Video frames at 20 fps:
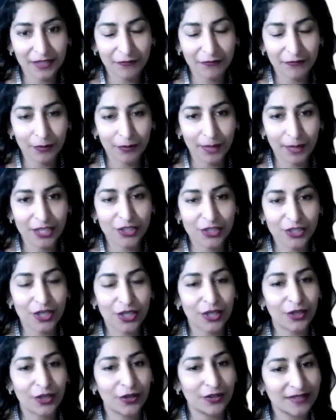
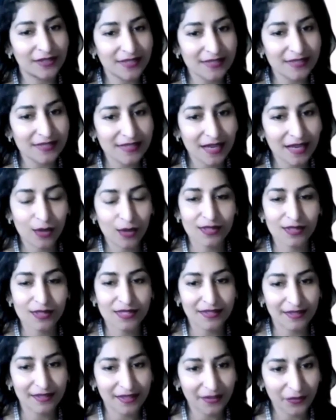information on discounts
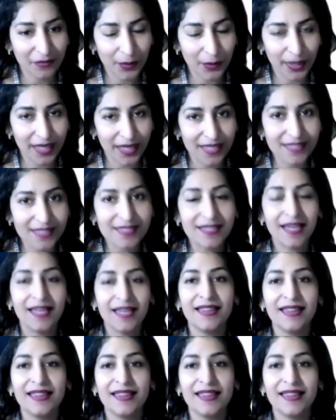and giveaways,